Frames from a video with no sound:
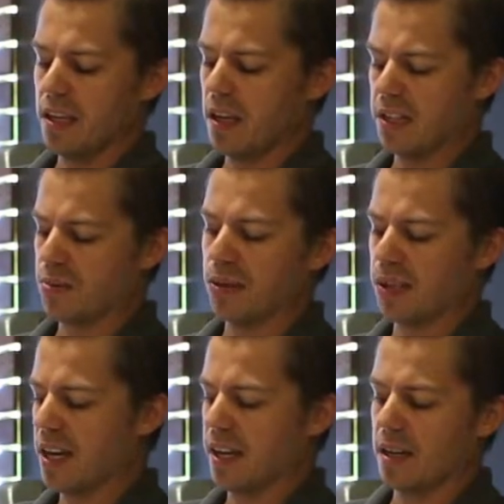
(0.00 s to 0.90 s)
it's
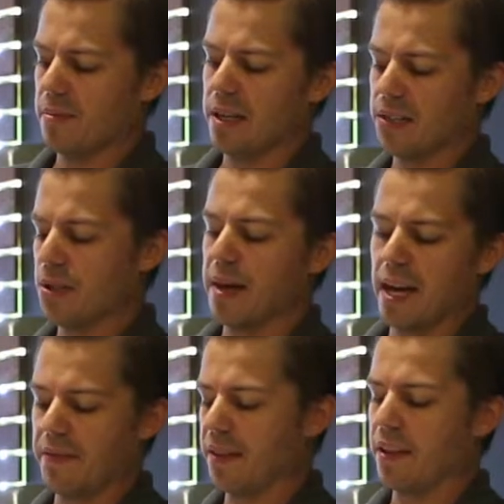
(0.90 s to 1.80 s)
really not going to be too
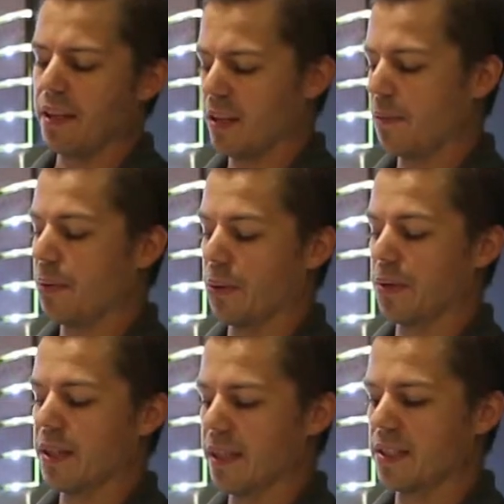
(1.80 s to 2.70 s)
bad of a thing. The
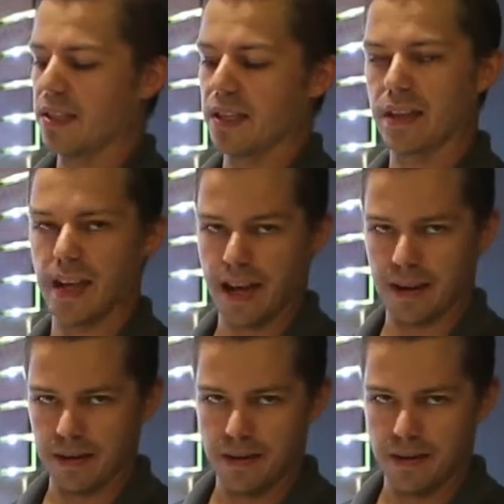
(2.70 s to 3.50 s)
important thing is to get that